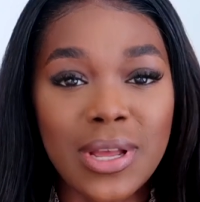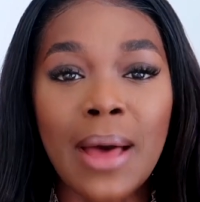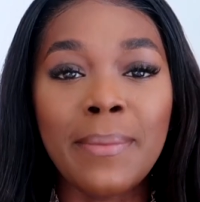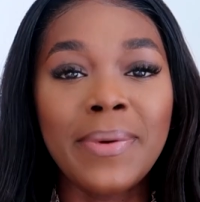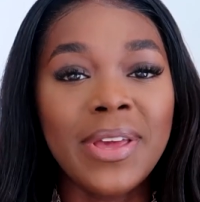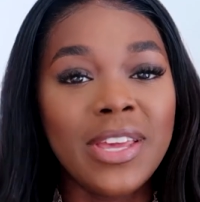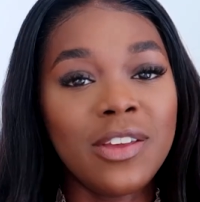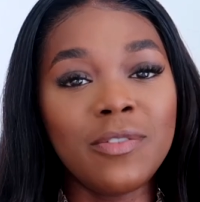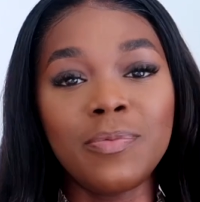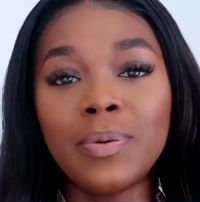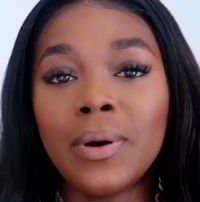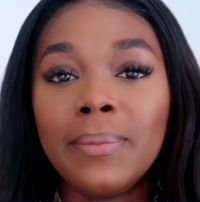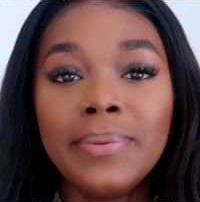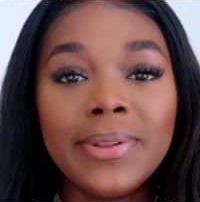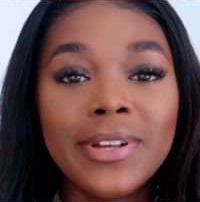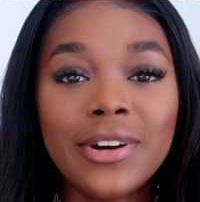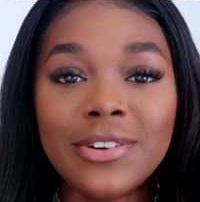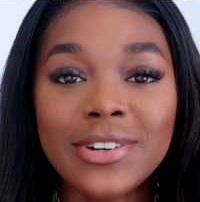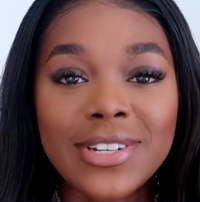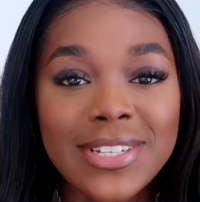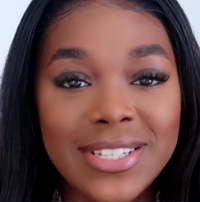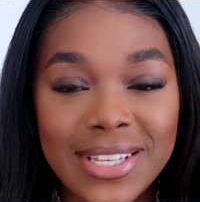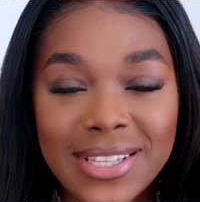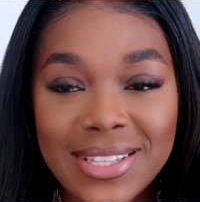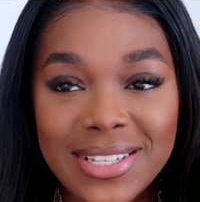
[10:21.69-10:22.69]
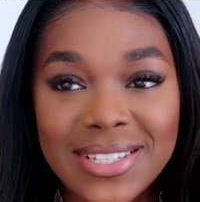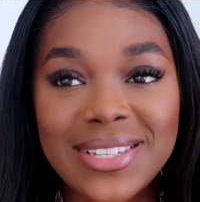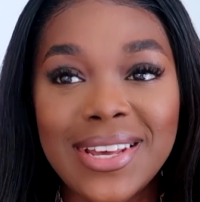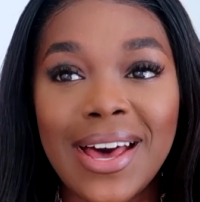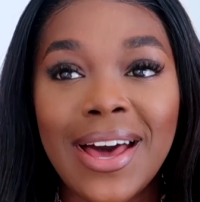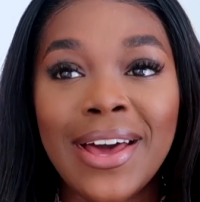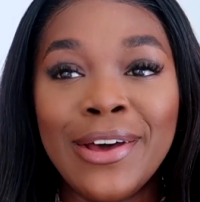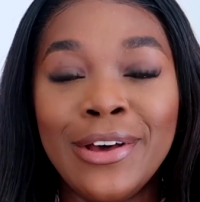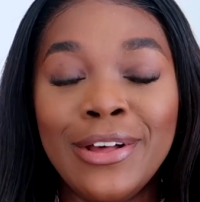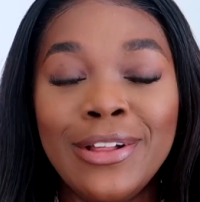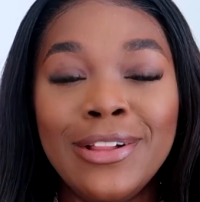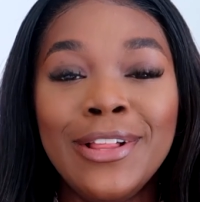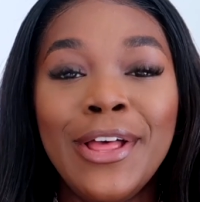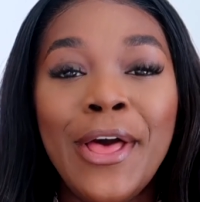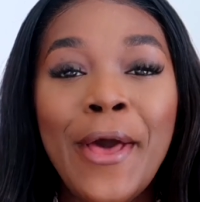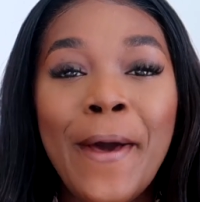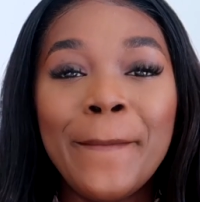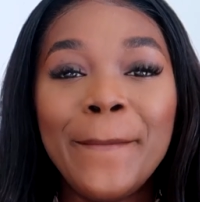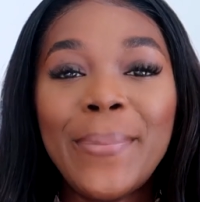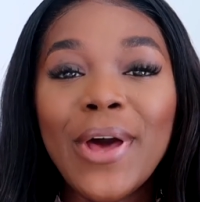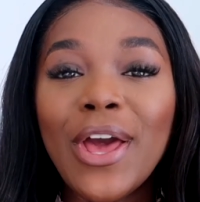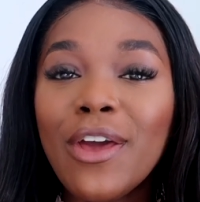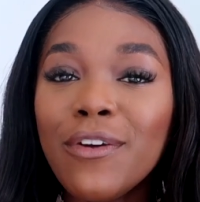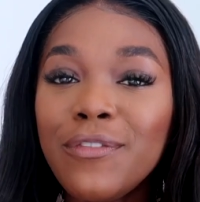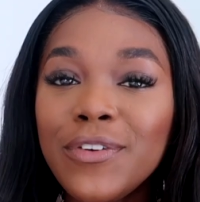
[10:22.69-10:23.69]
I mean, you've probably already seen the title,
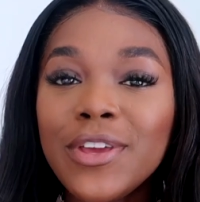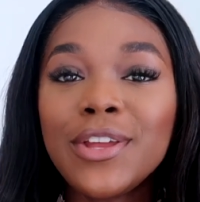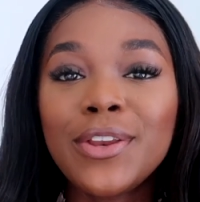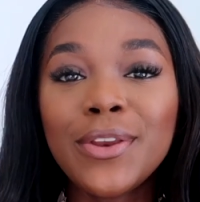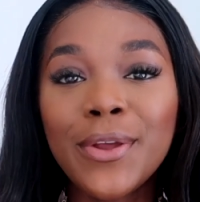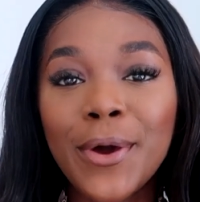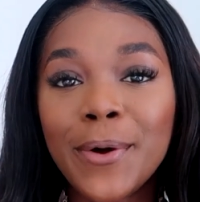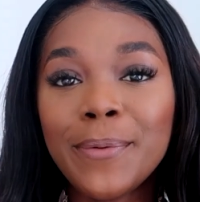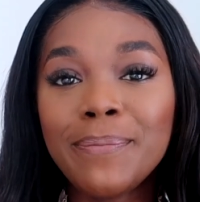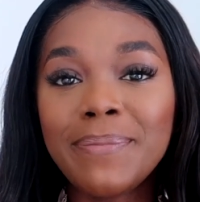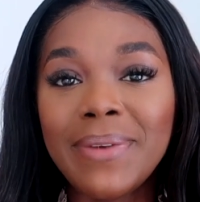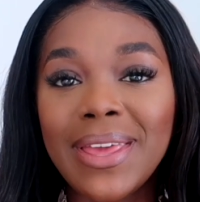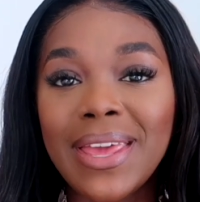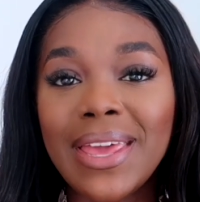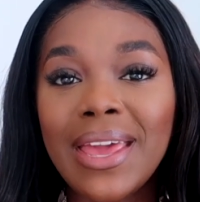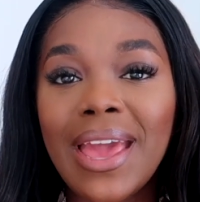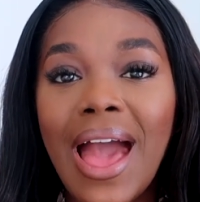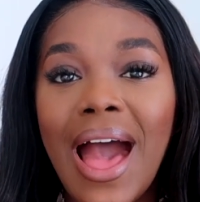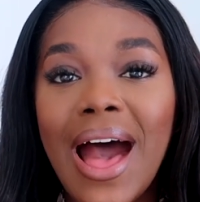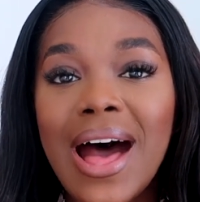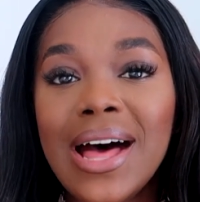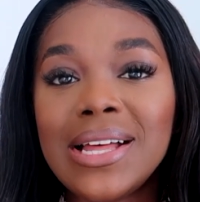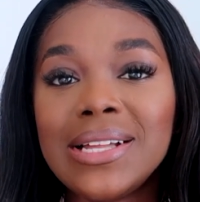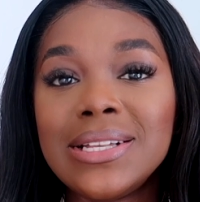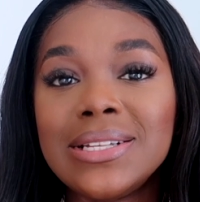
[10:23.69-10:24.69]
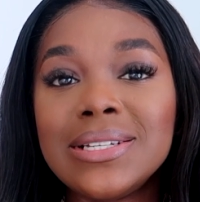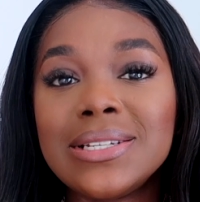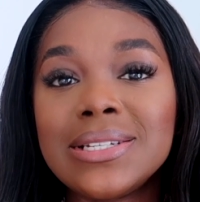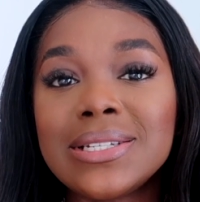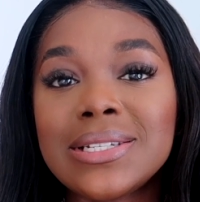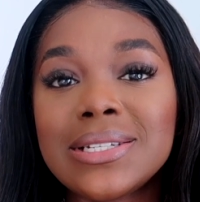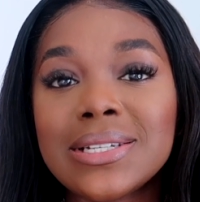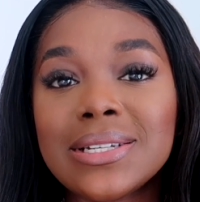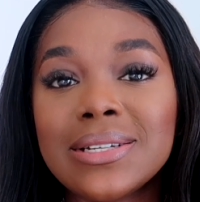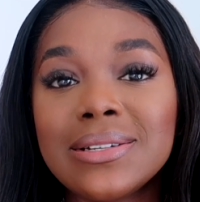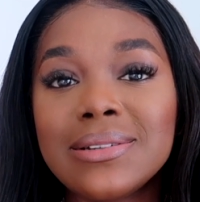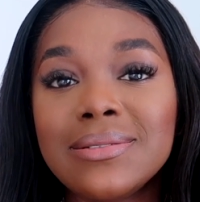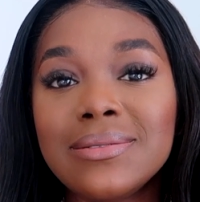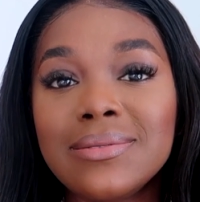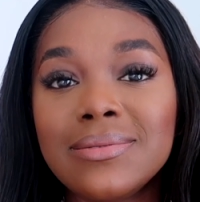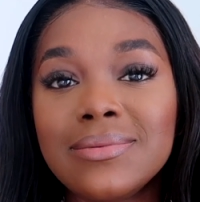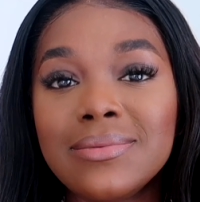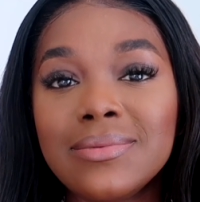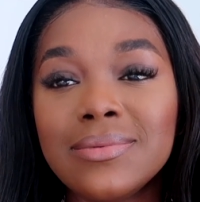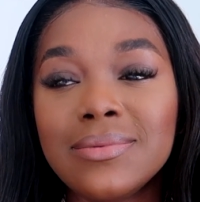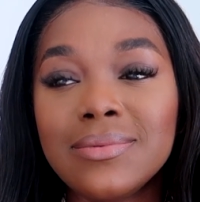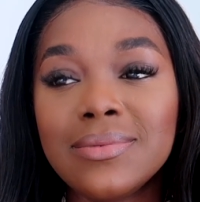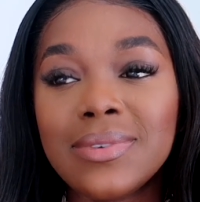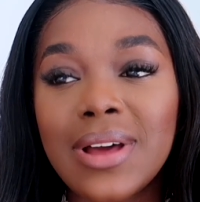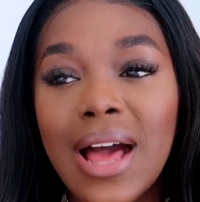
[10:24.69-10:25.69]
but if you know me, and
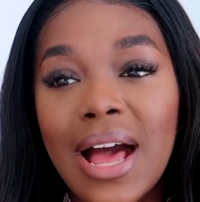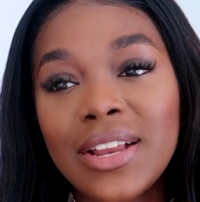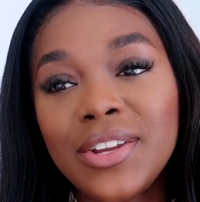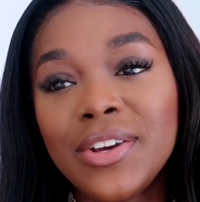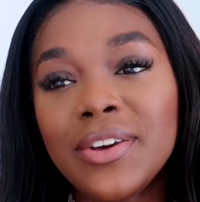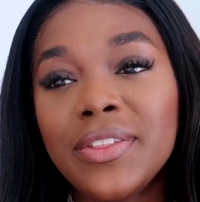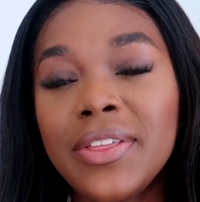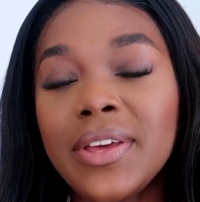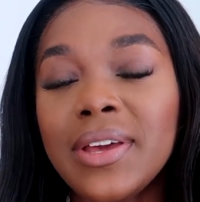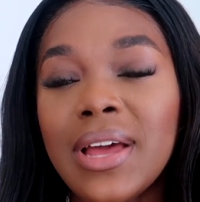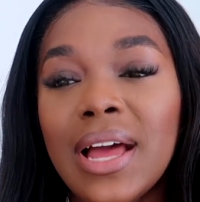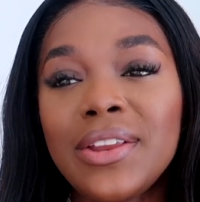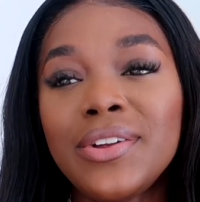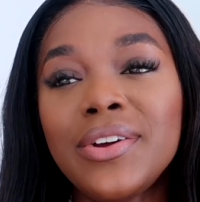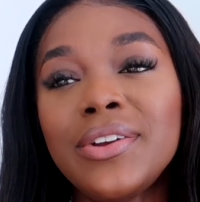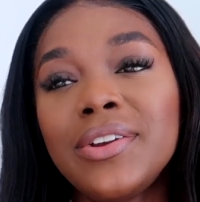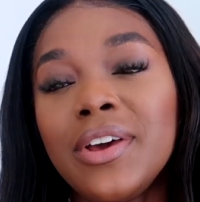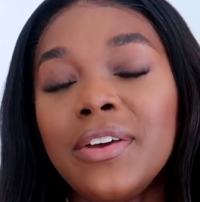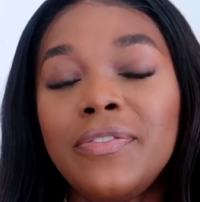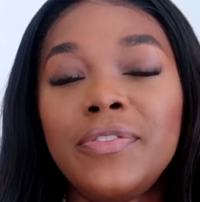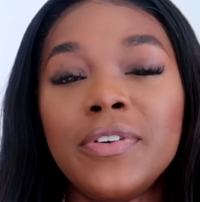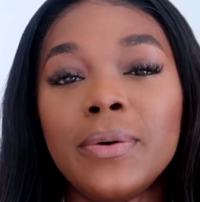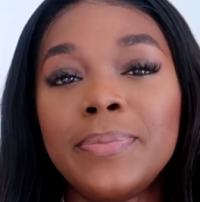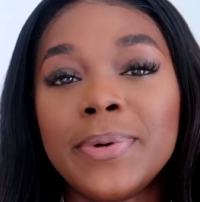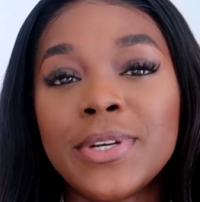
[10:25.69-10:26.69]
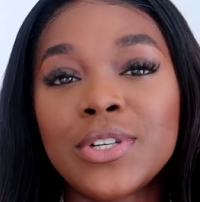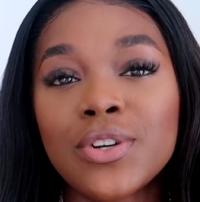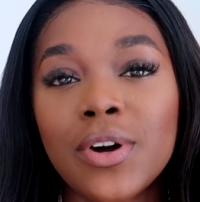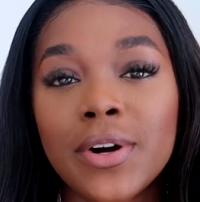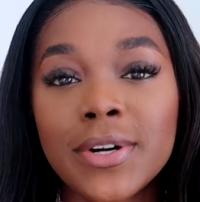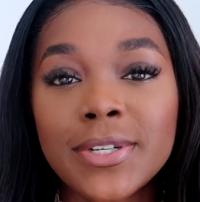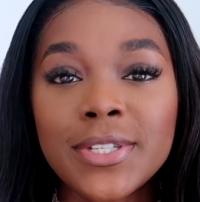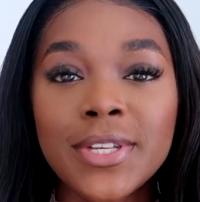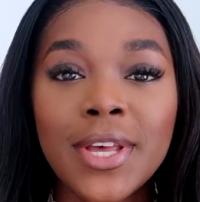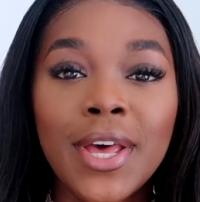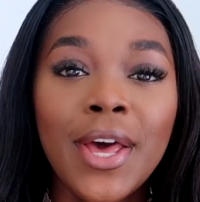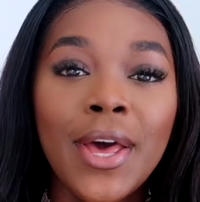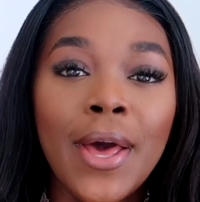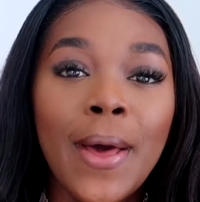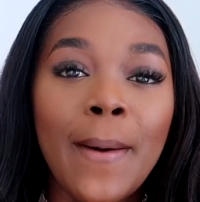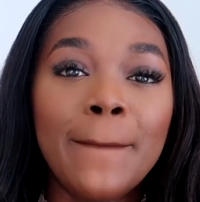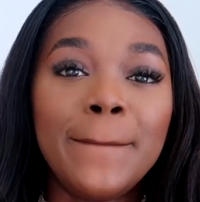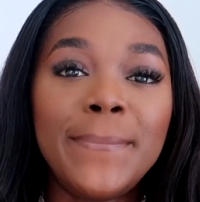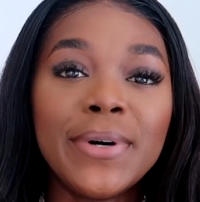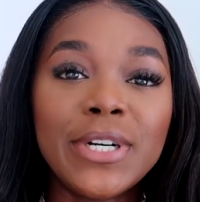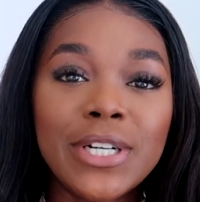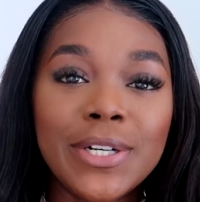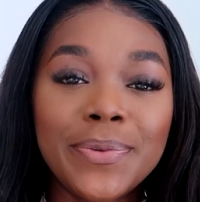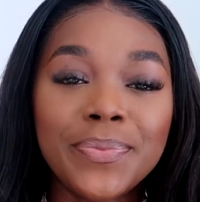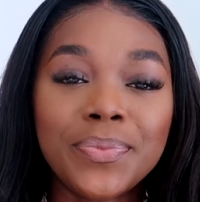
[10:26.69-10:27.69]
I don't know if you'll be shocked,
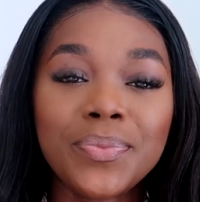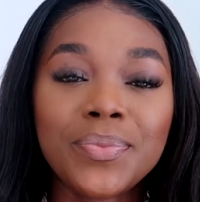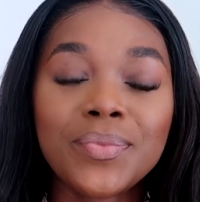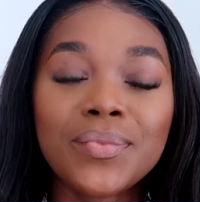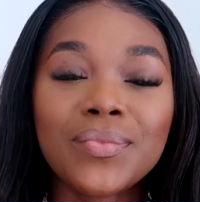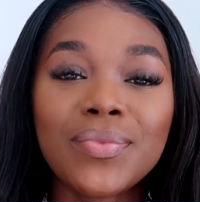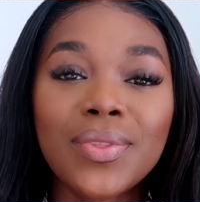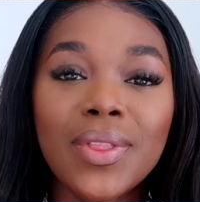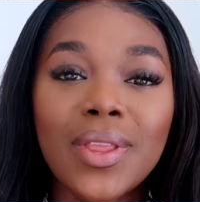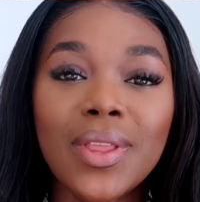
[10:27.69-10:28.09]
but